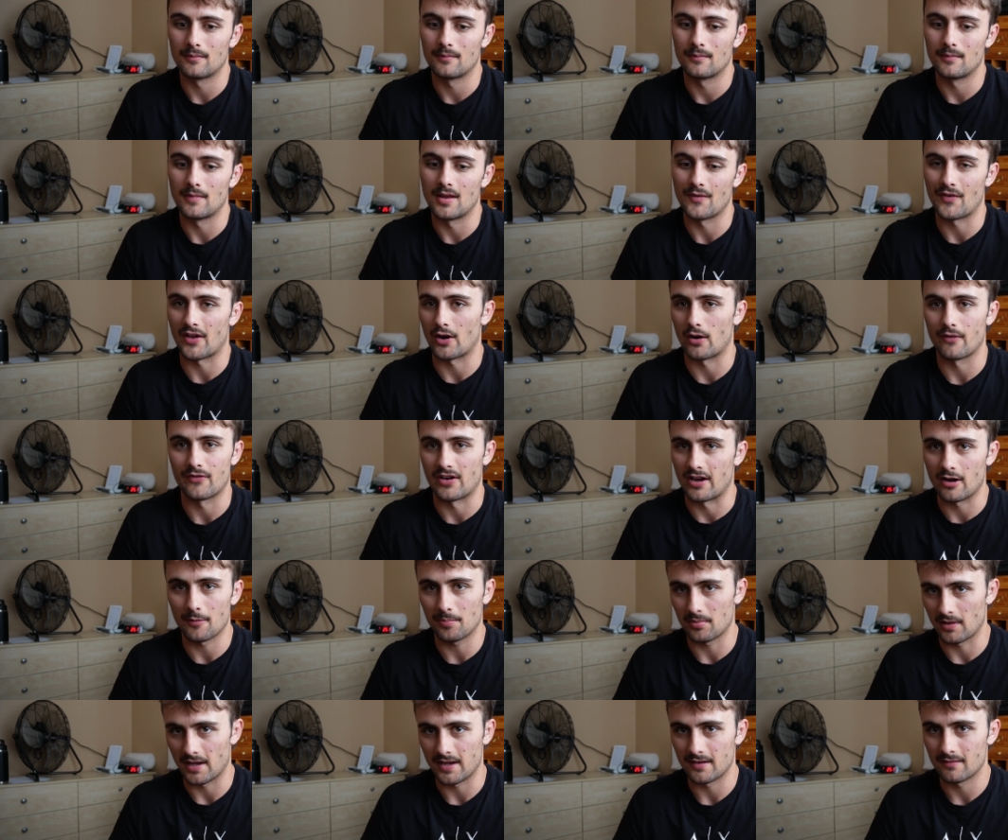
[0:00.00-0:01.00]
if I don't have an
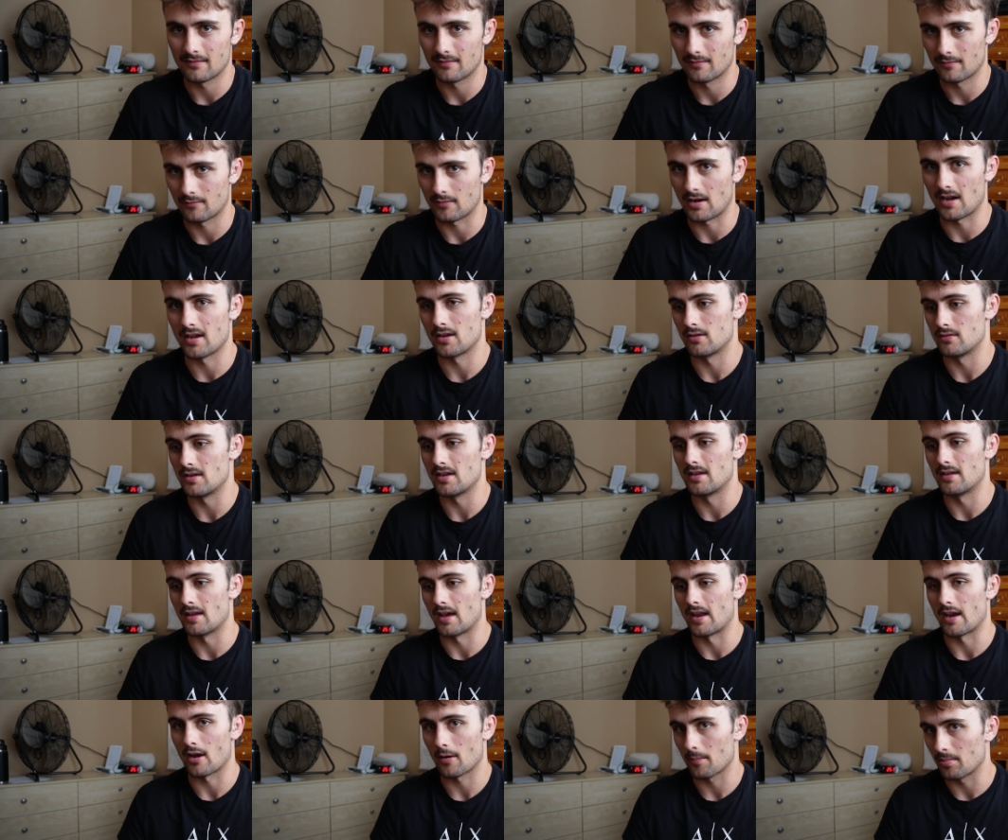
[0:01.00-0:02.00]
airplane, right? You need
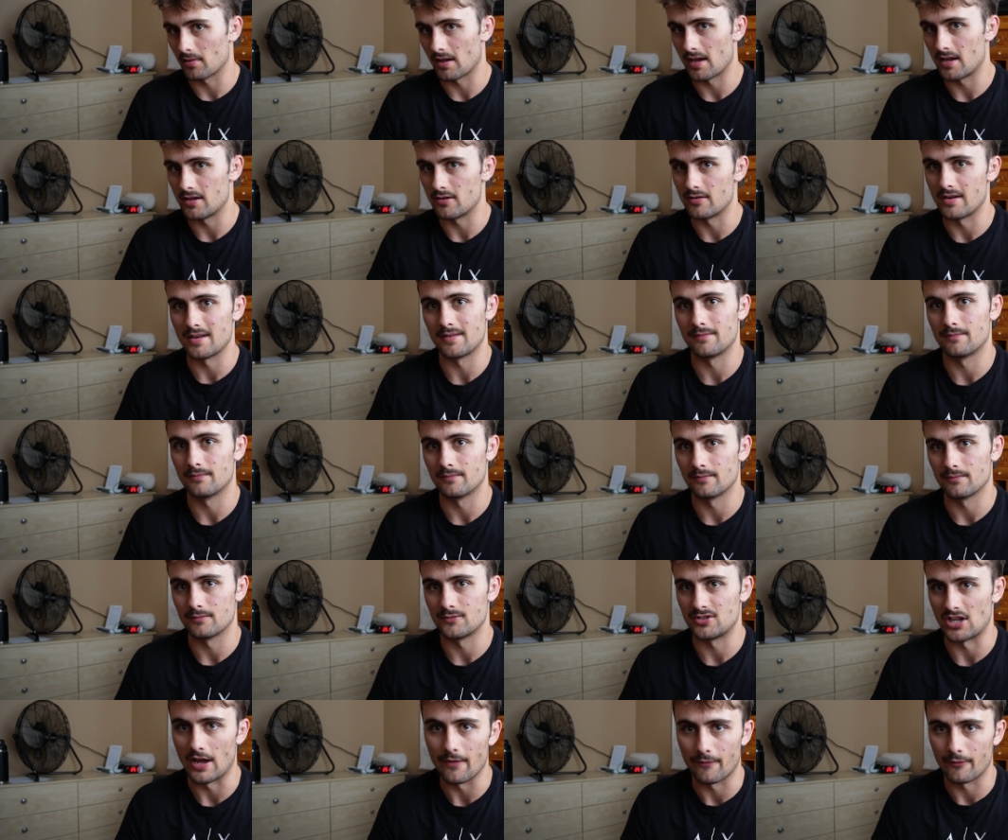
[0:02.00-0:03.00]
an airplane, you need
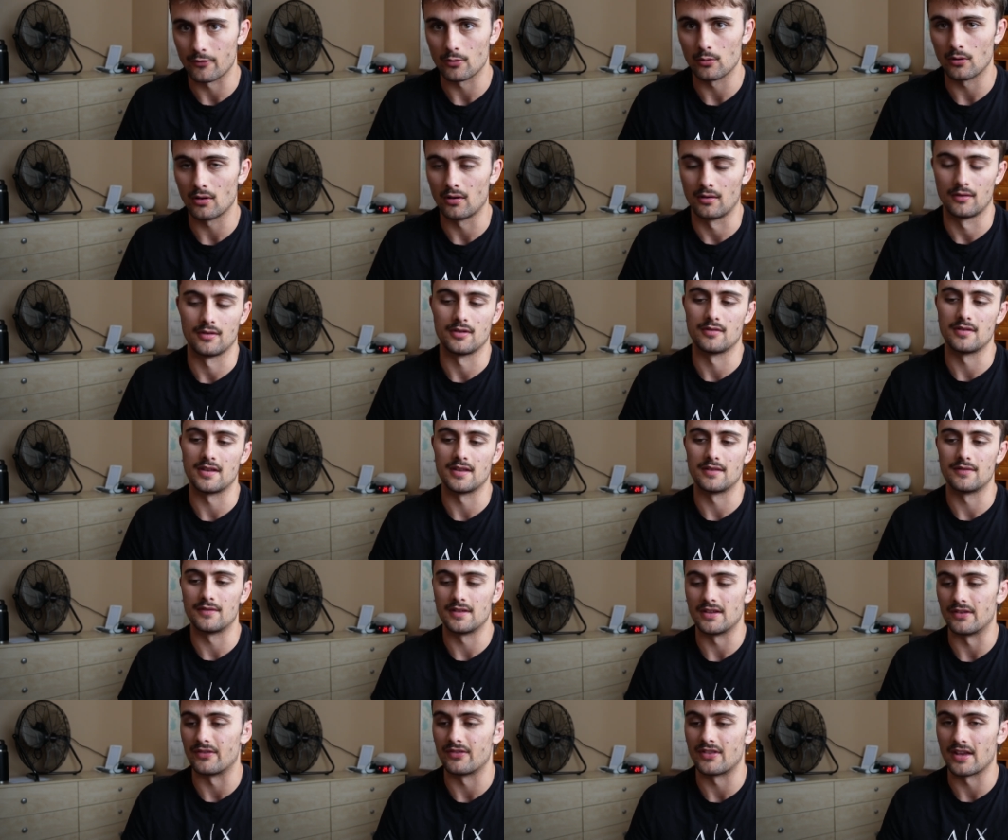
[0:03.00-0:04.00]
jet fuel, you need
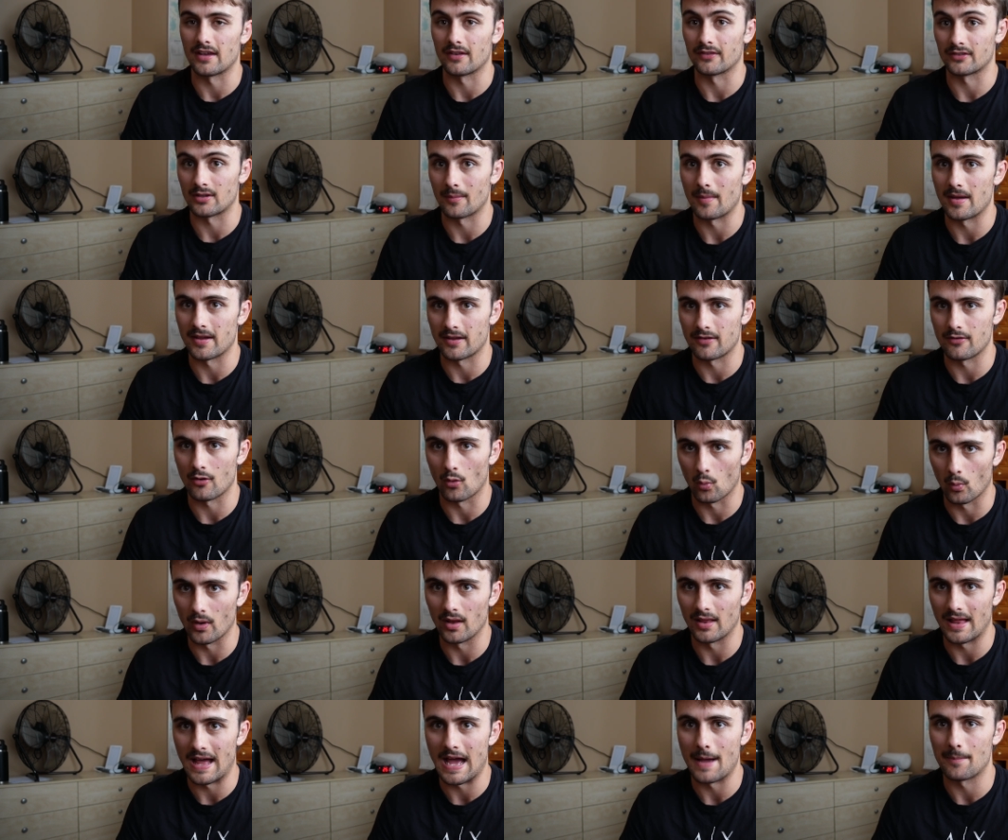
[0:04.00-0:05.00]
these things to make your
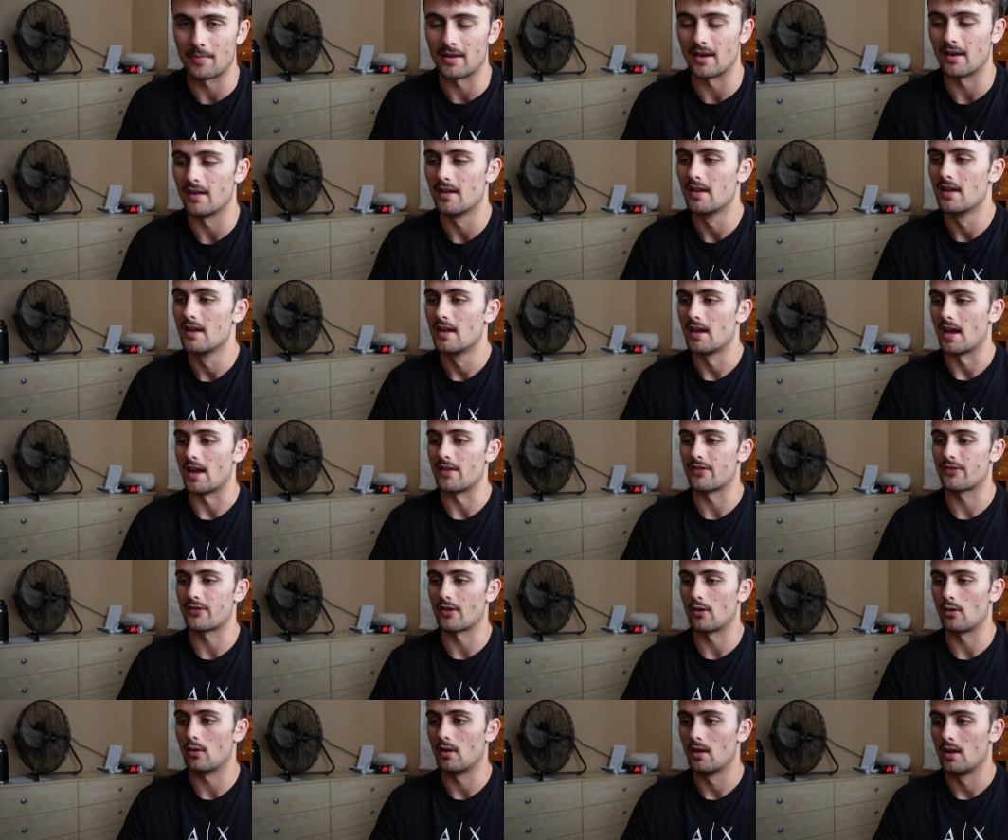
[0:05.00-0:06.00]
will happen. And
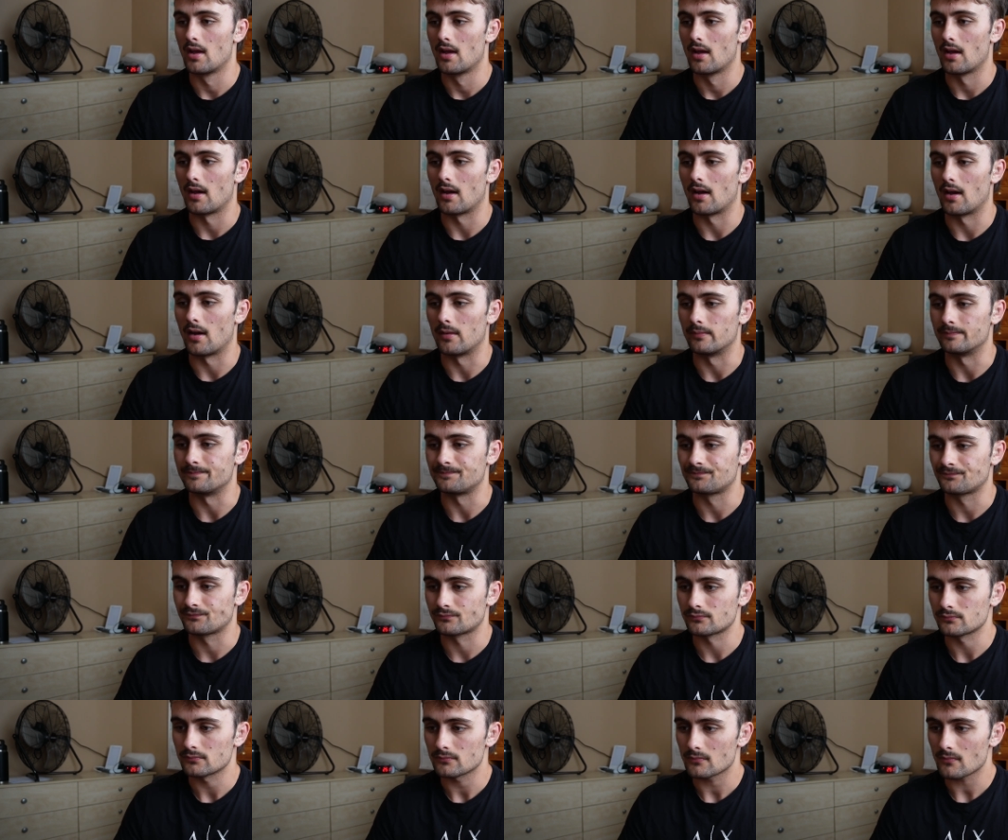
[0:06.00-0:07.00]
so
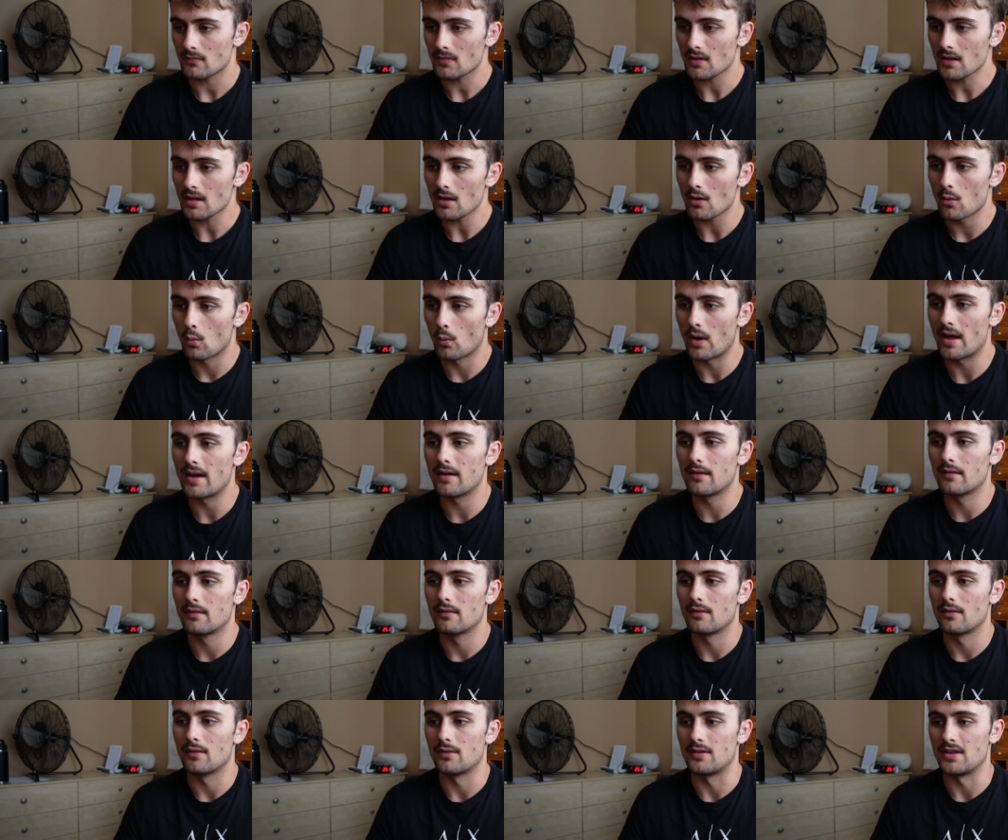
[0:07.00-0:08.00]

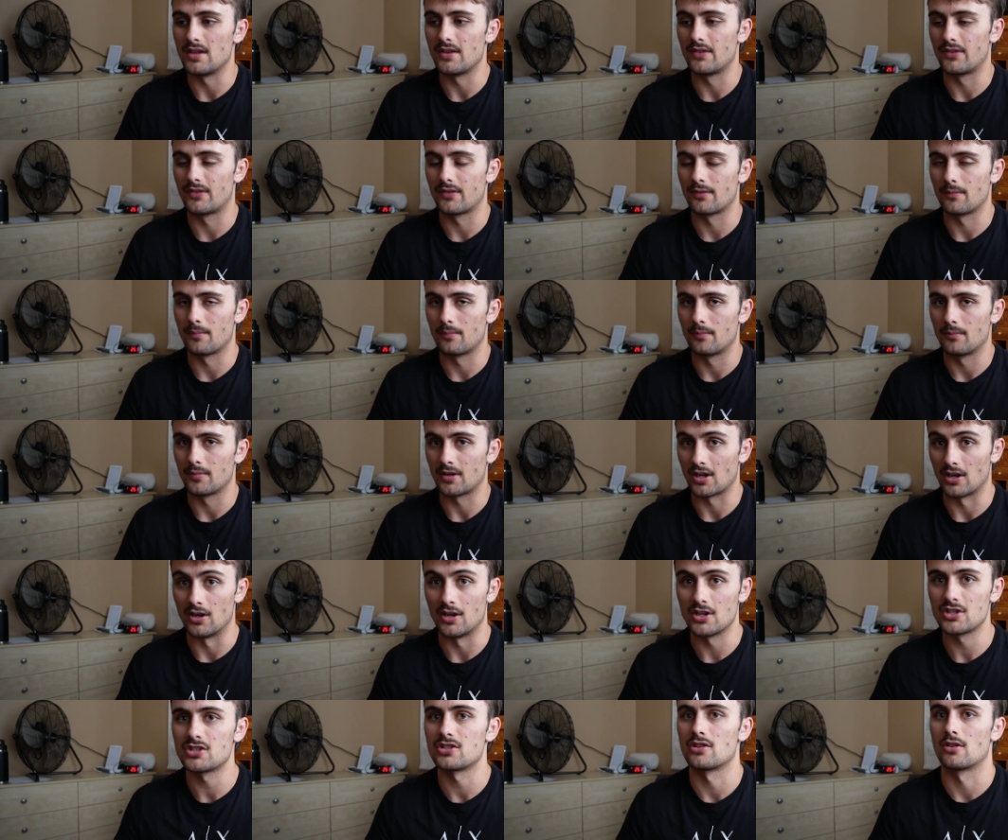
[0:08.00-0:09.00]
when these
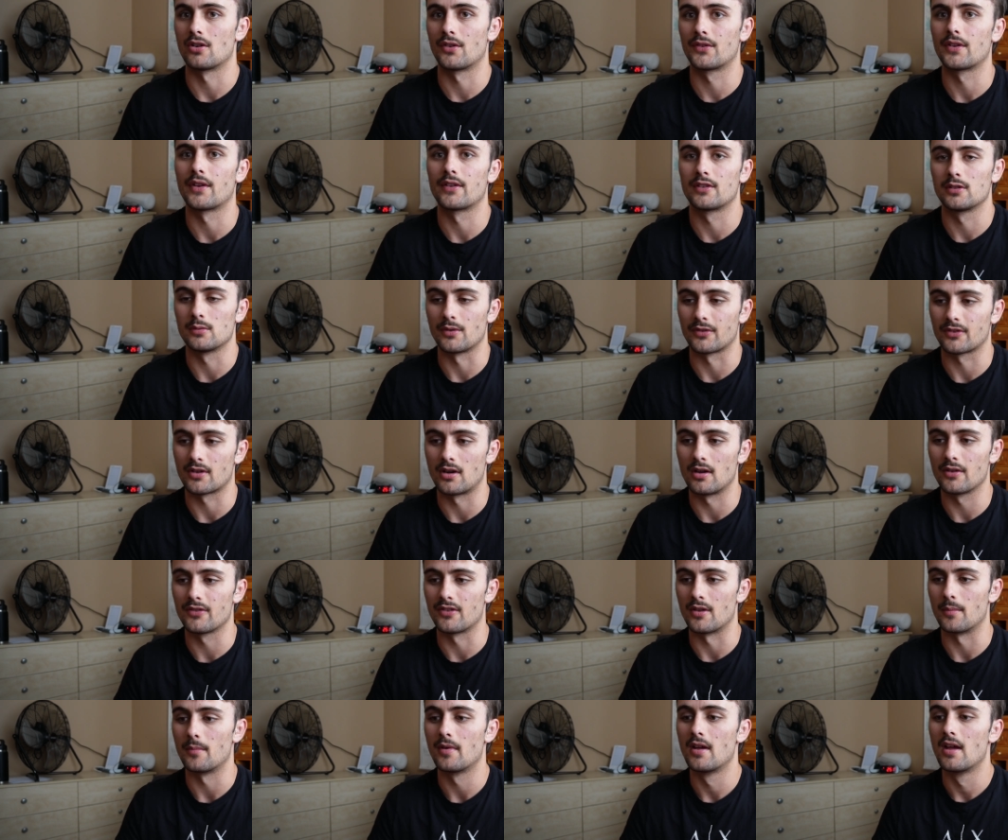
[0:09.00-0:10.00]
conditioners, as Lewis
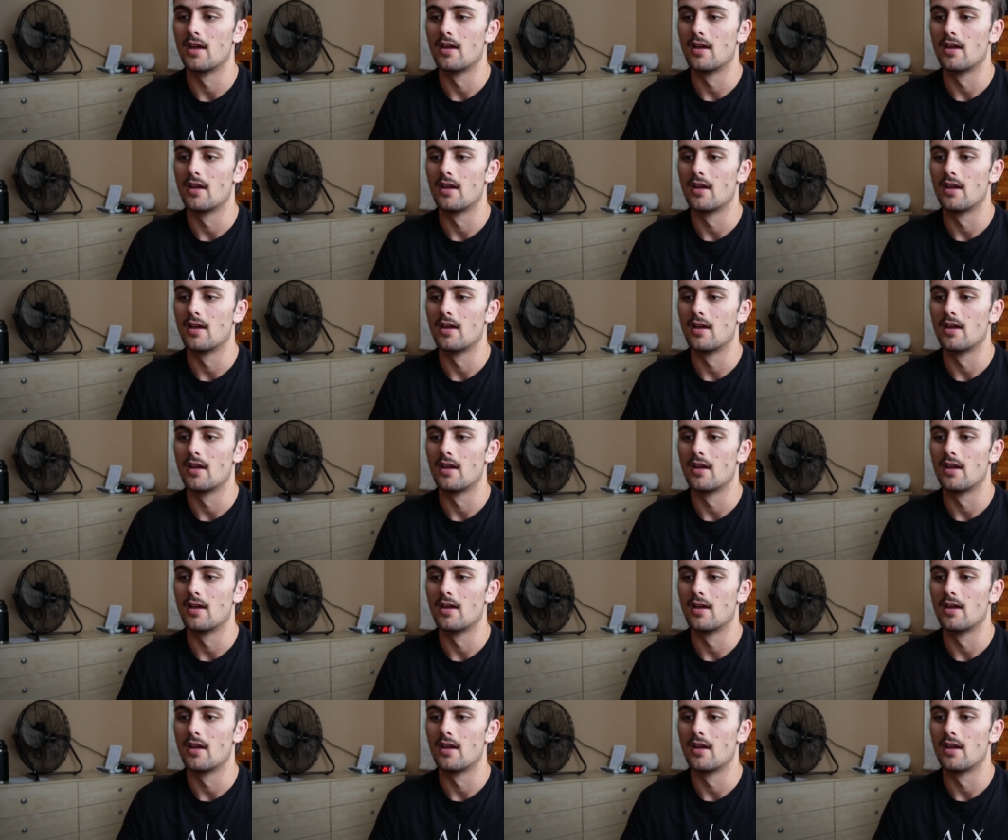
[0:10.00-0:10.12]
calls them,